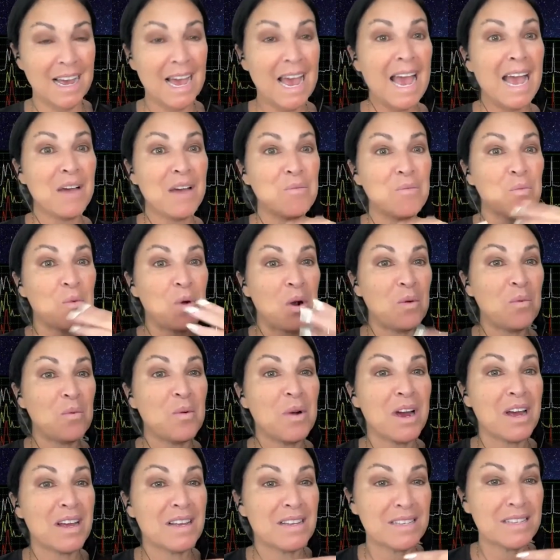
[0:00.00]
and
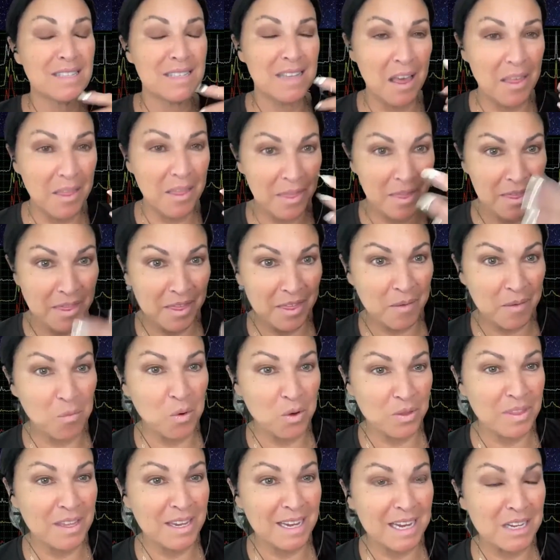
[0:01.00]

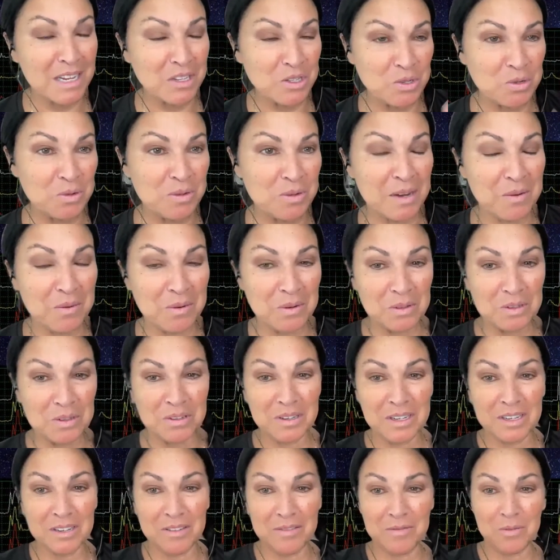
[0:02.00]
what the answer they were
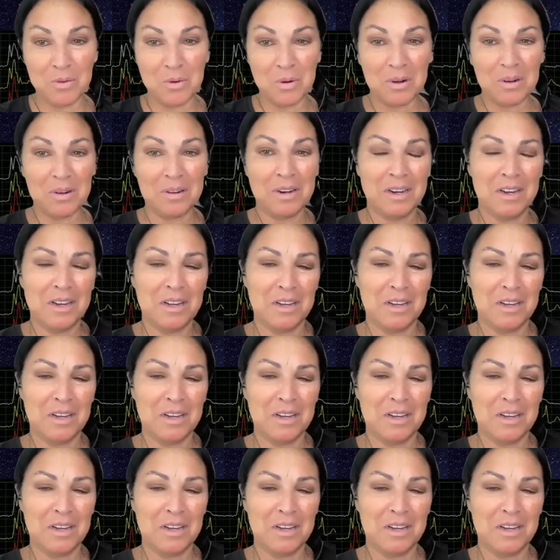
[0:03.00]
looking for.